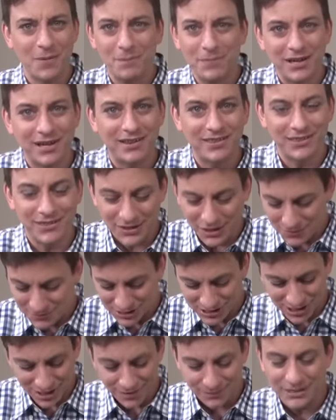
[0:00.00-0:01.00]
a big
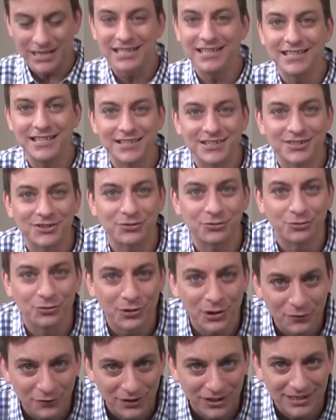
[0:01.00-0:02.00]
thumbs up. He did
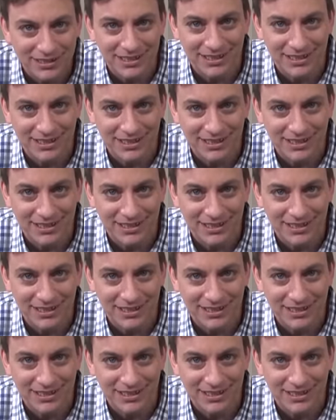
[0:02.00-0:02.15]
terrific